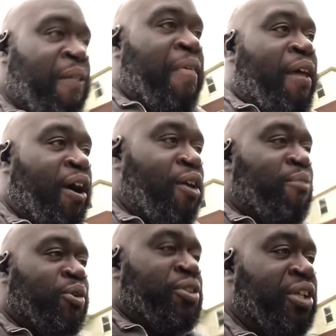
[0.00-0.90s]

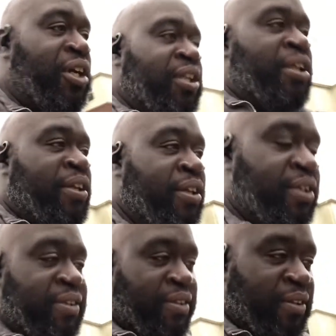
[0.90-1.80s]
Almost done
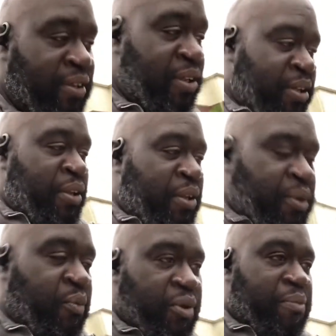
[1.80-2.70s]

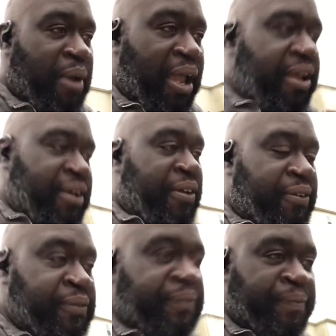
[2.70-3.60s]
with my,
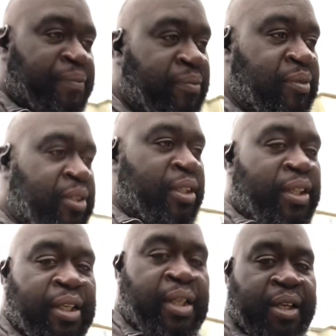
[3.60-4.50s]

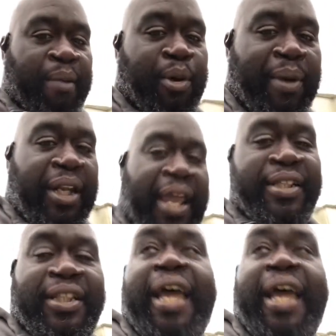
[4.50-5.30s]
I'm on my last lap